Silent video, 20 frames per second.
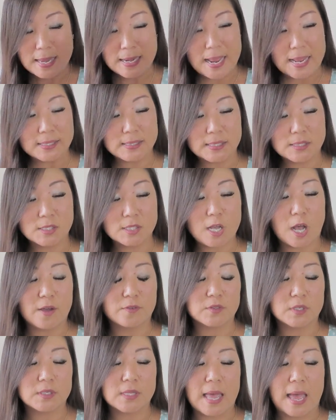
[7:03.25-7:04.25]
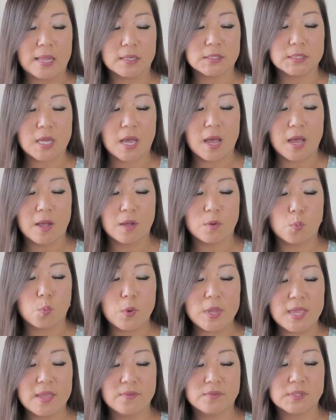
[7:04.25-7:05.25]
nice and soft and that
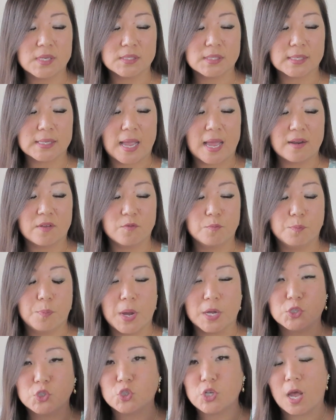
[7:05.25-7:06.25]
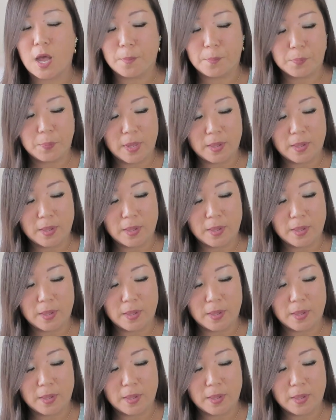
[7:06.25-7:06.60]
weave doesn't kind of bunch up.